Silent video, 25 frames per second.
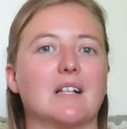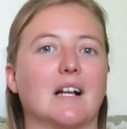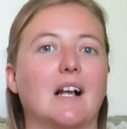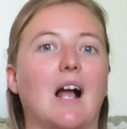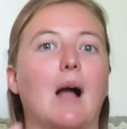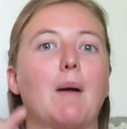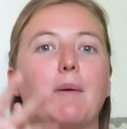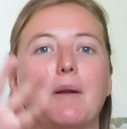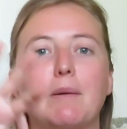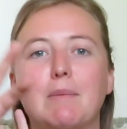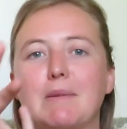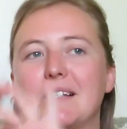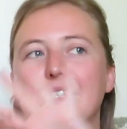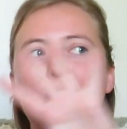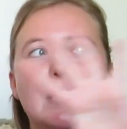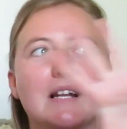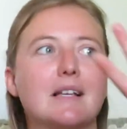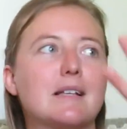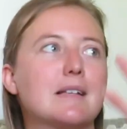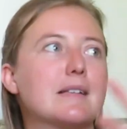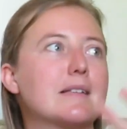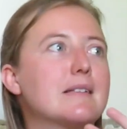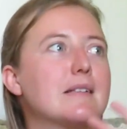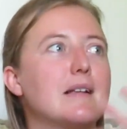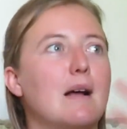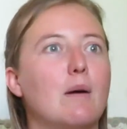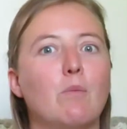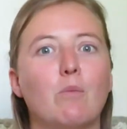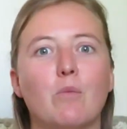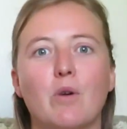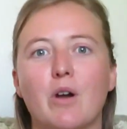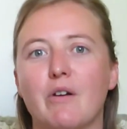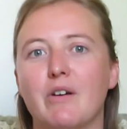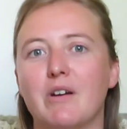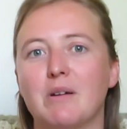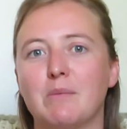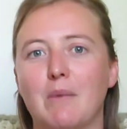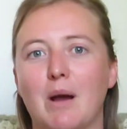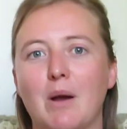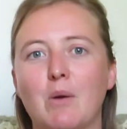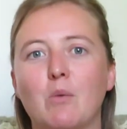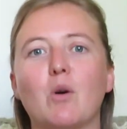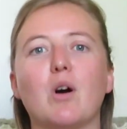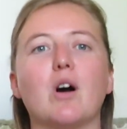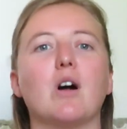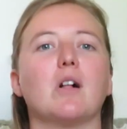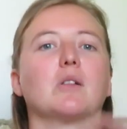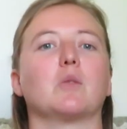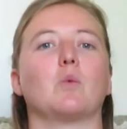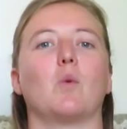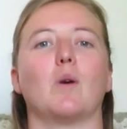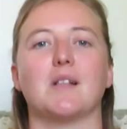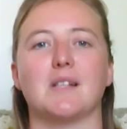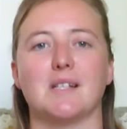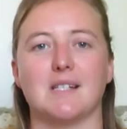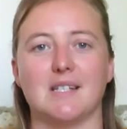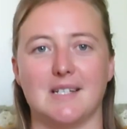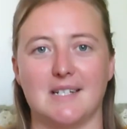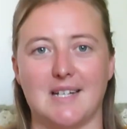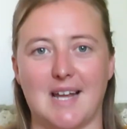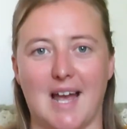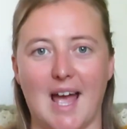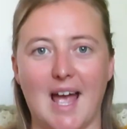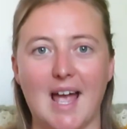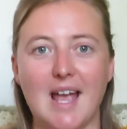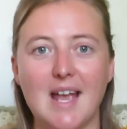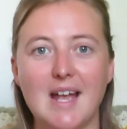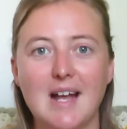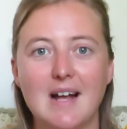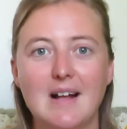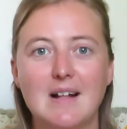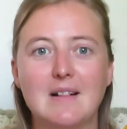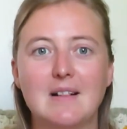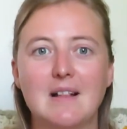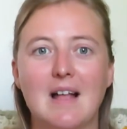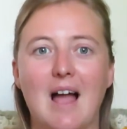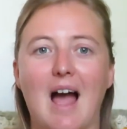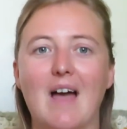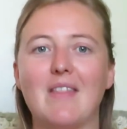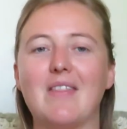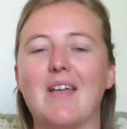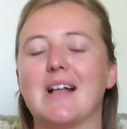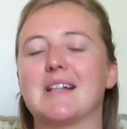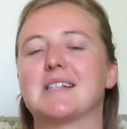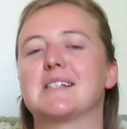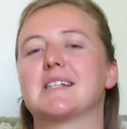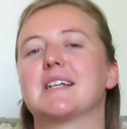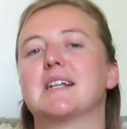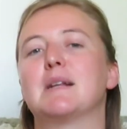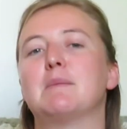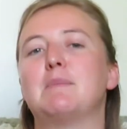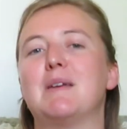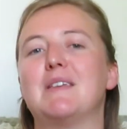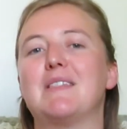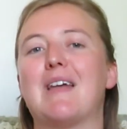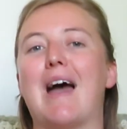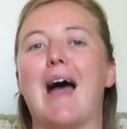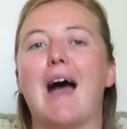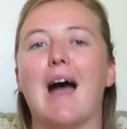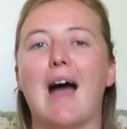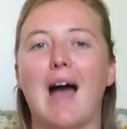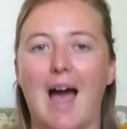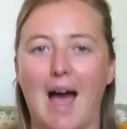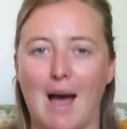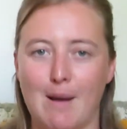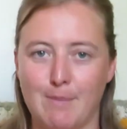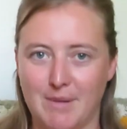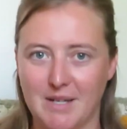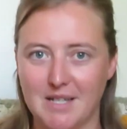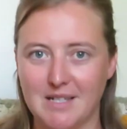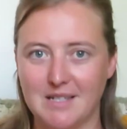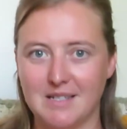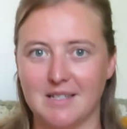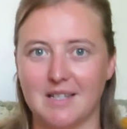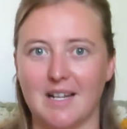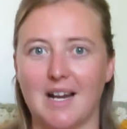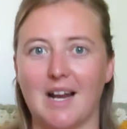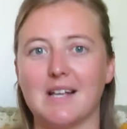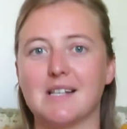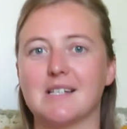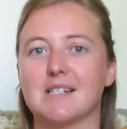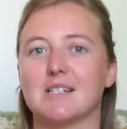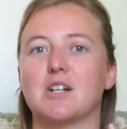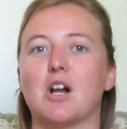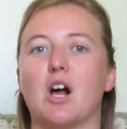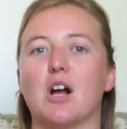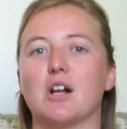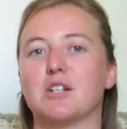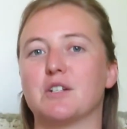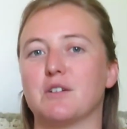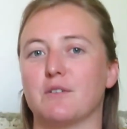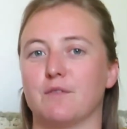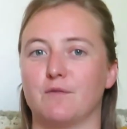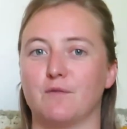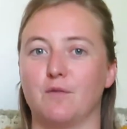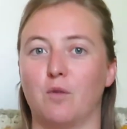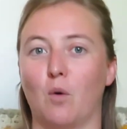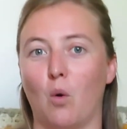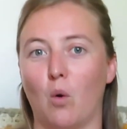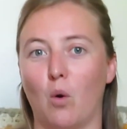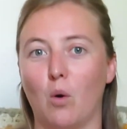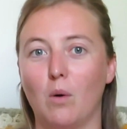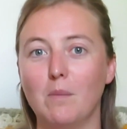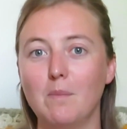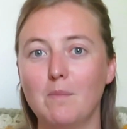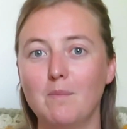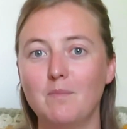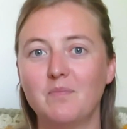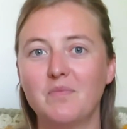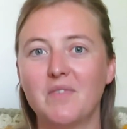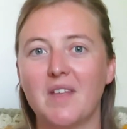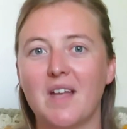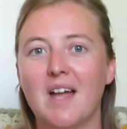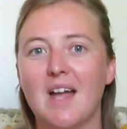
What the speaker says: Like, I'm going to be selling somewhere in my world once a day, and that's going to be the habit that I start to form.